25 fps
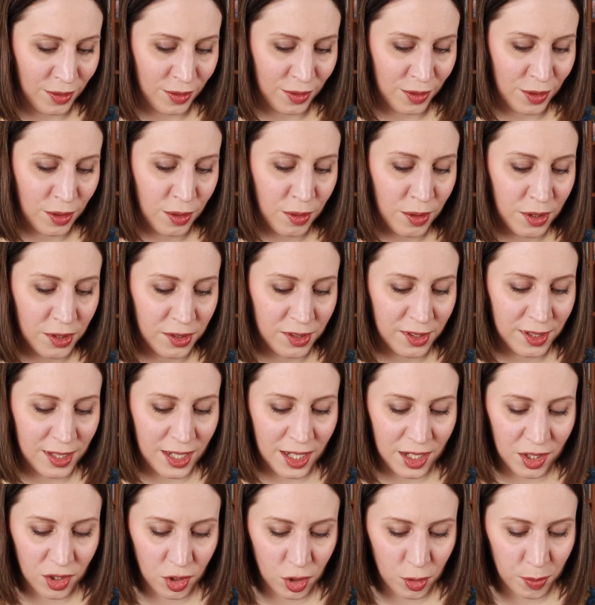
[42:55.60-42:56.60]
Cross
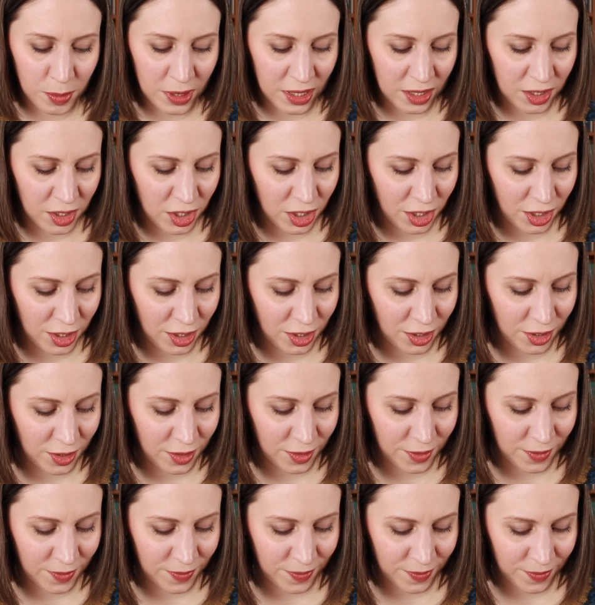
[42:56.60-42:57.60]
stitch
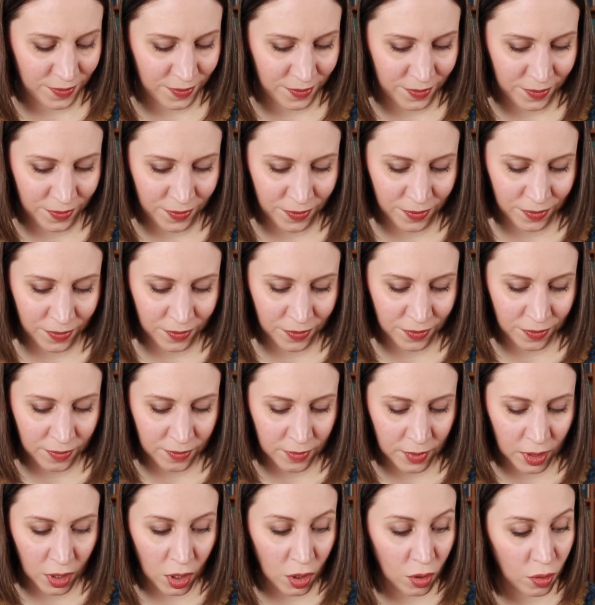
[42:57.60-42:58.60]
pattern.
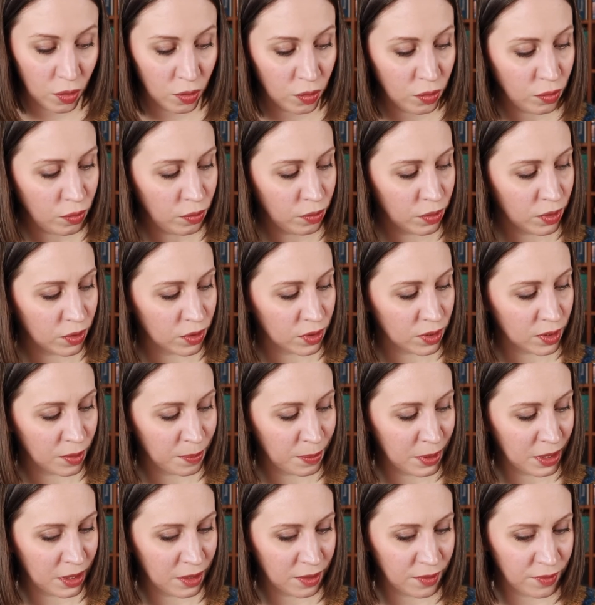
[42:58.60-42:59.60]
Oh, there's a
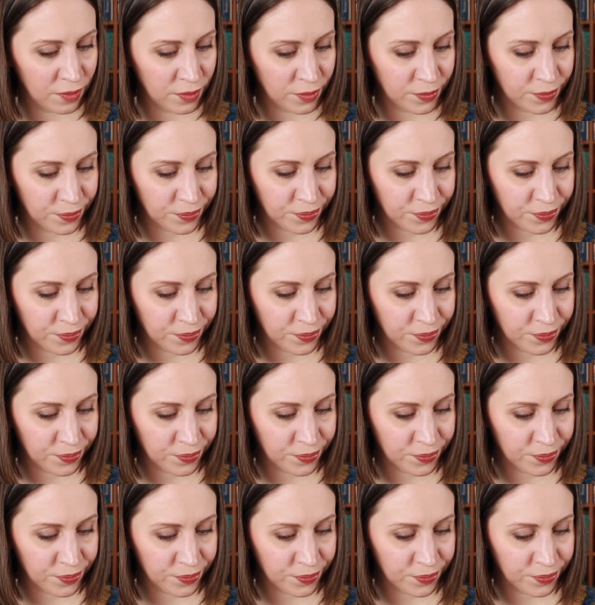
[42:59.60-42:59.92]
bit of